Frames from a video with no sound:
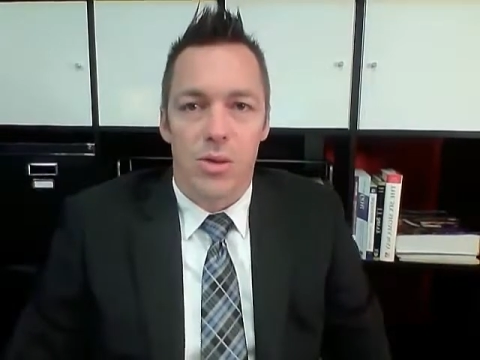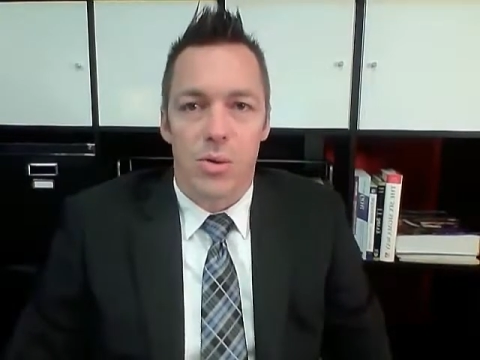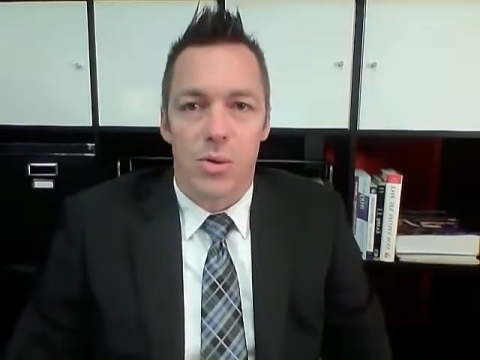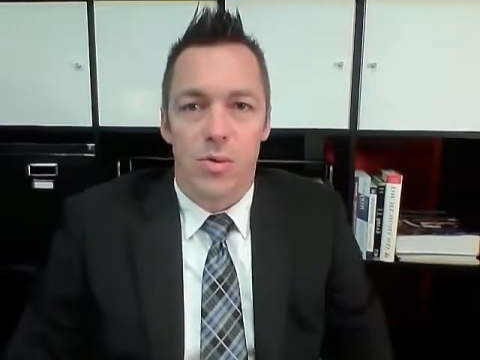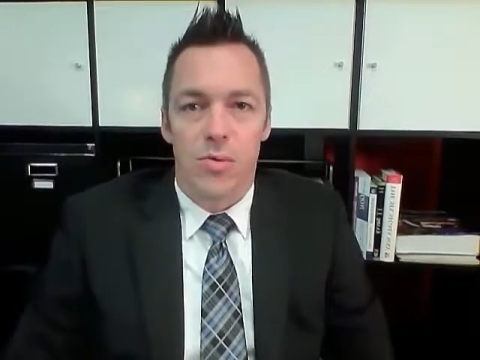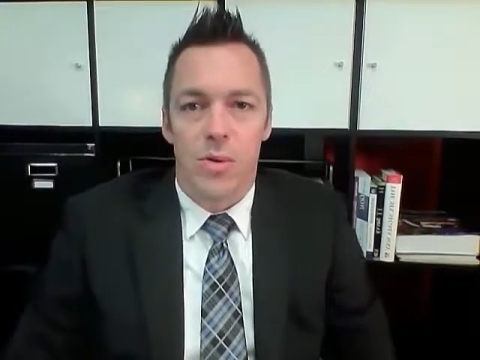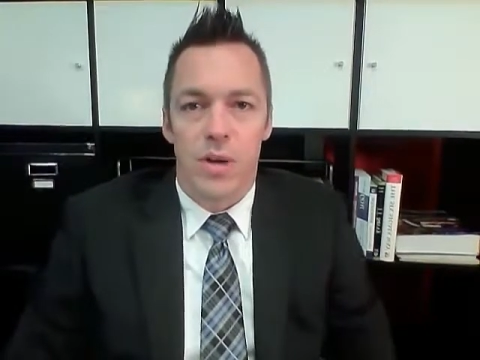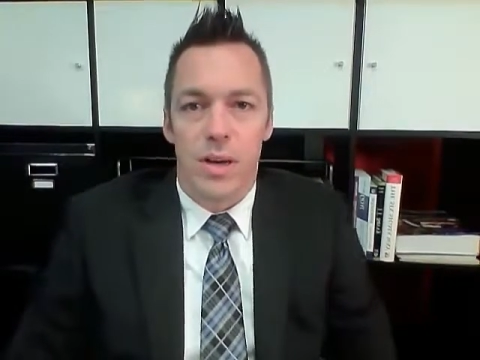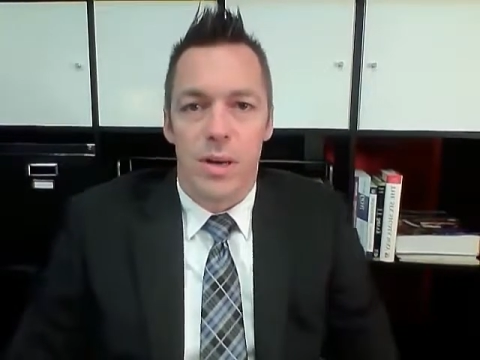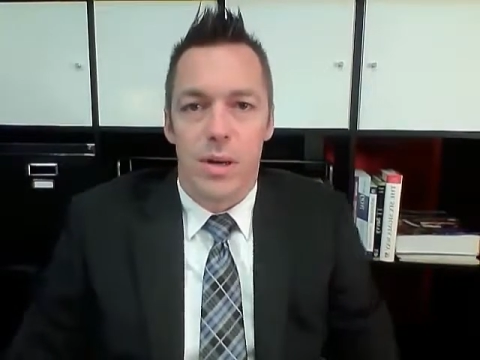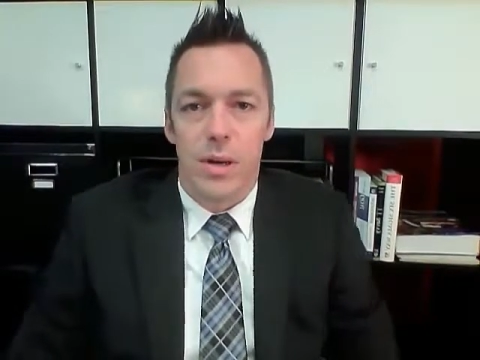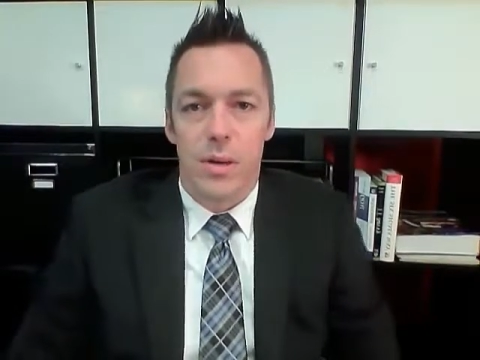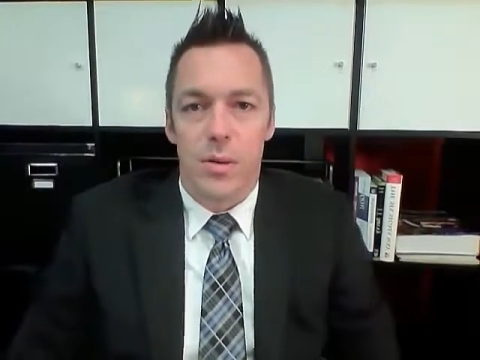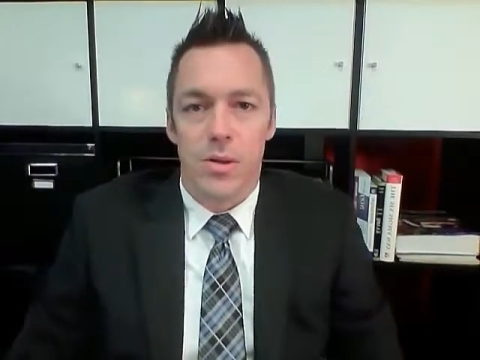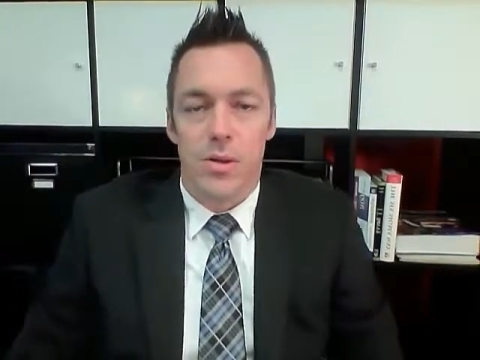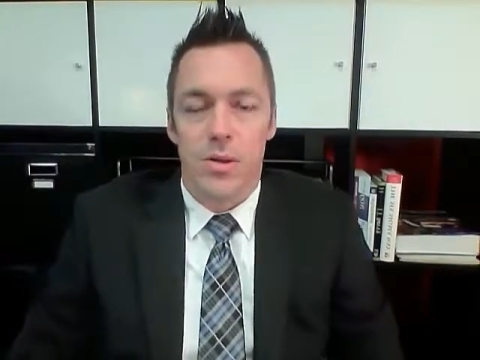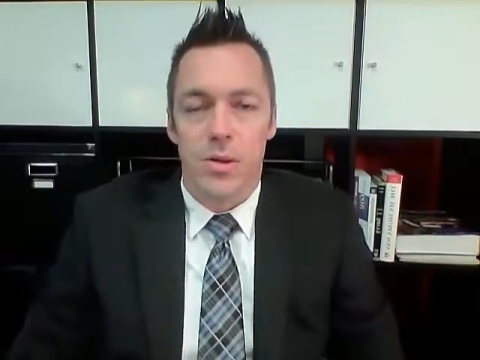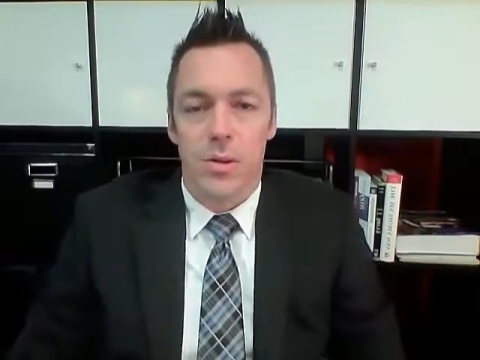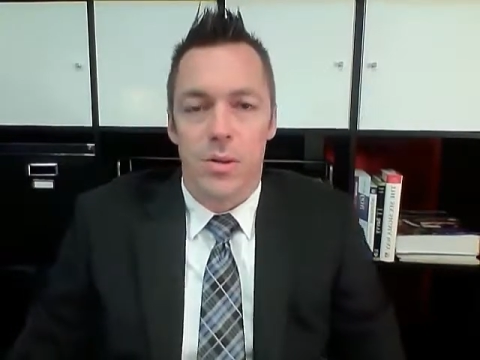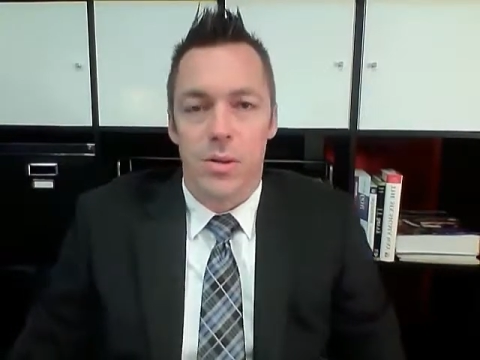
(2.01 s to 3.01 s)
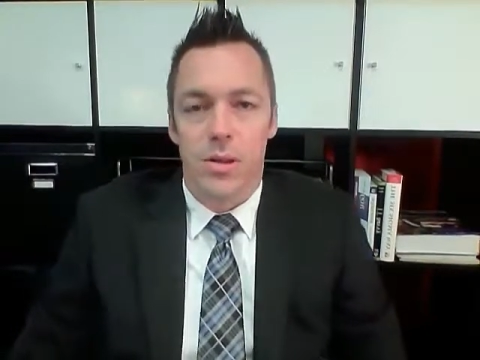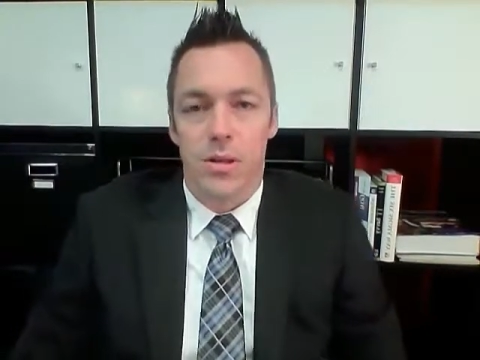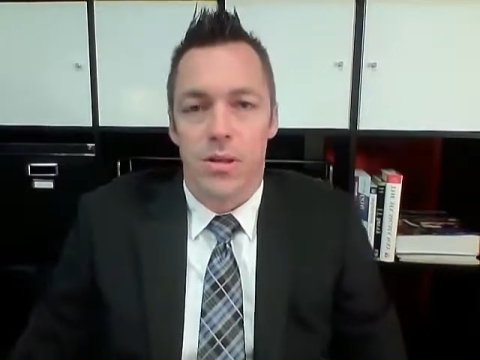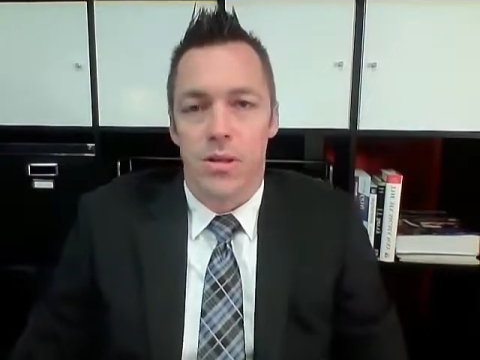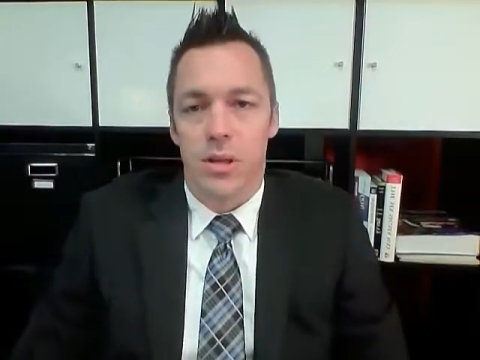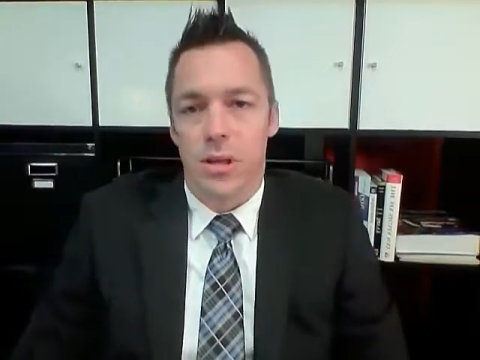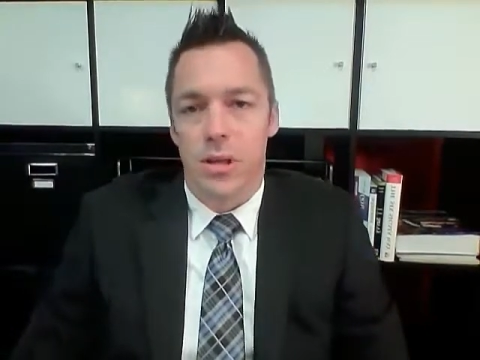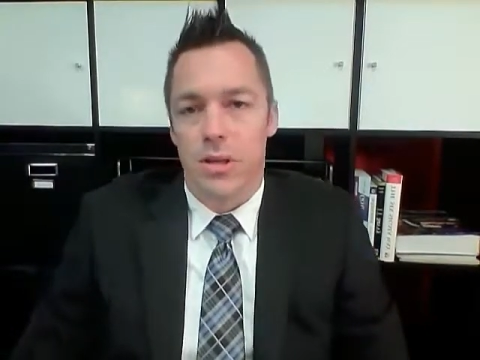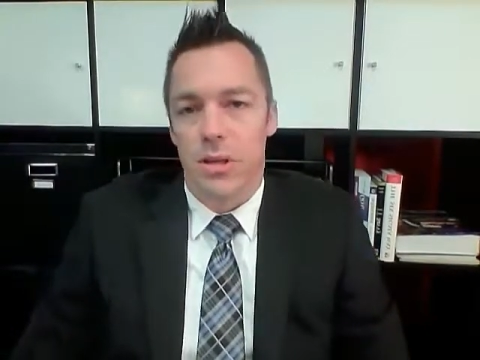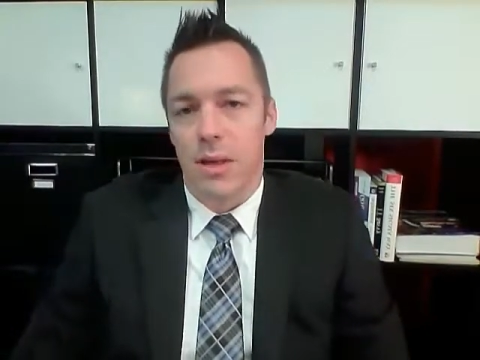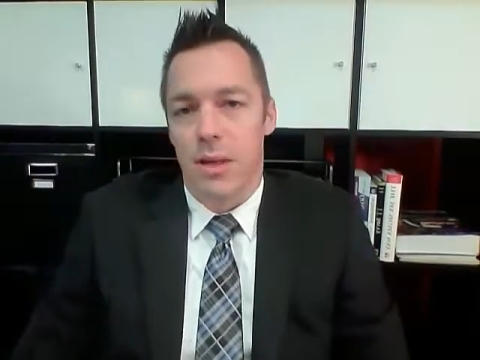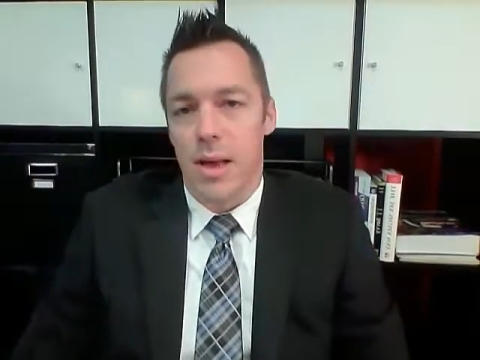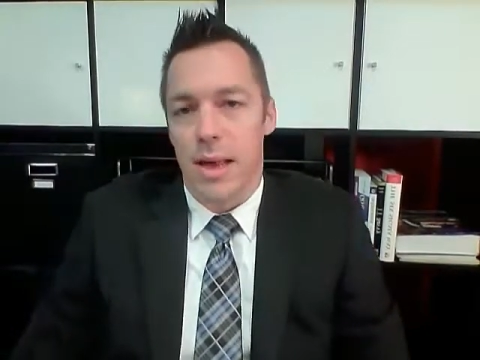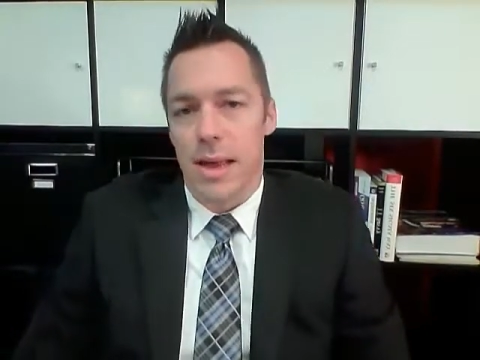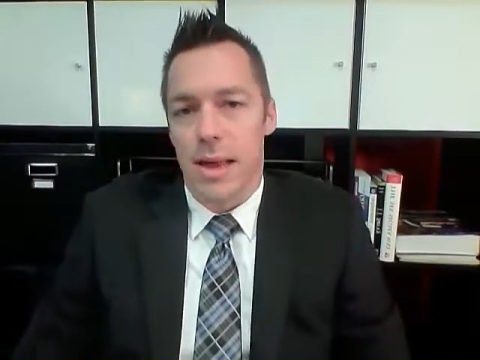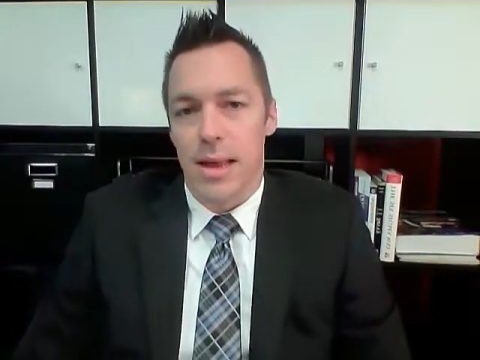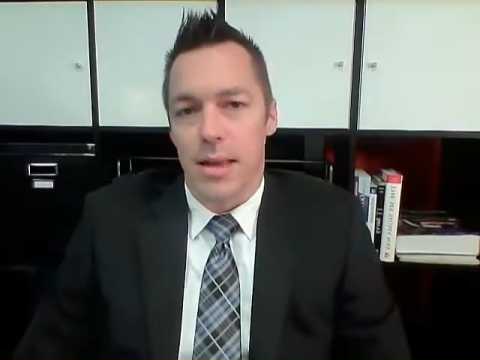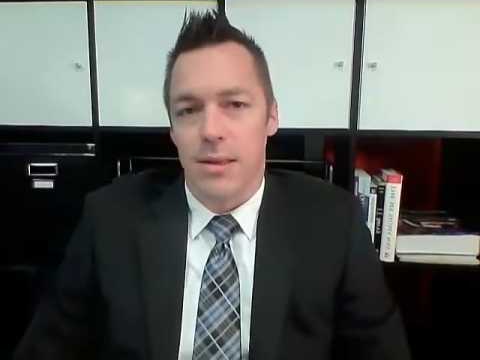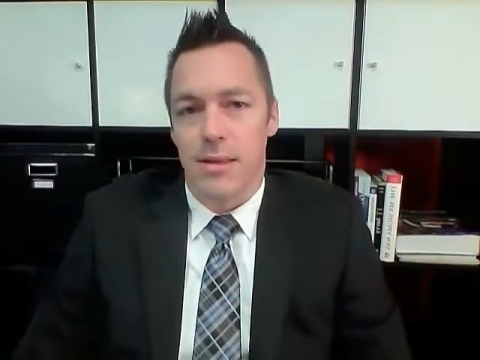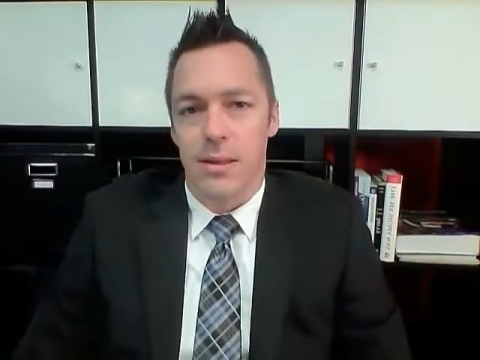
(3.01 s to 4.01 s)
short video to discuss a
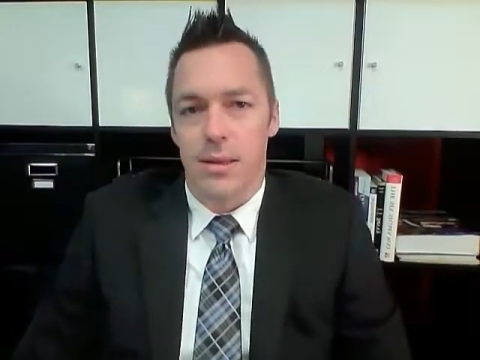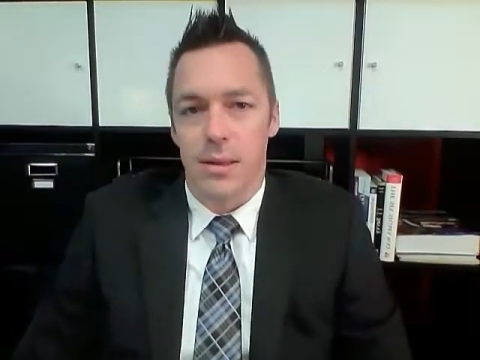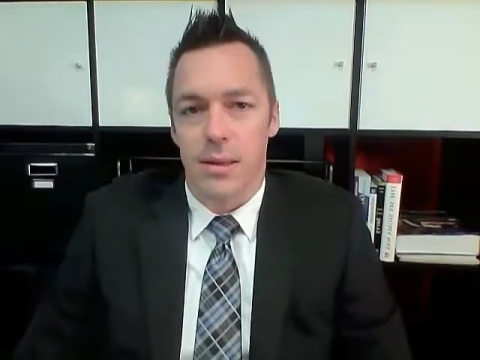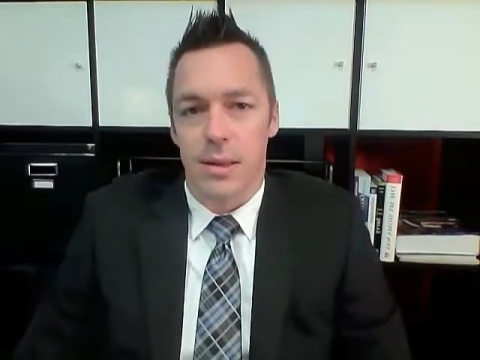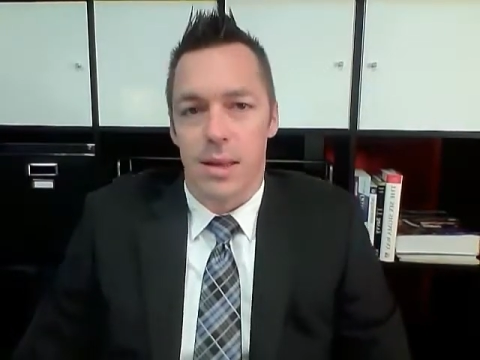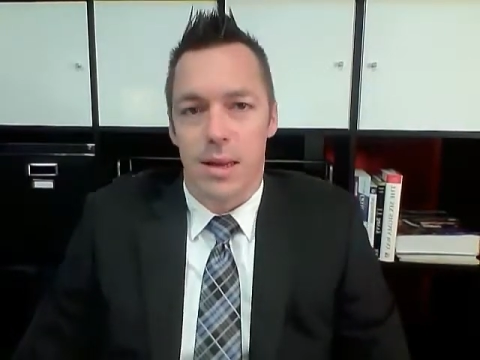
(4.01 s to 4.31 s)
client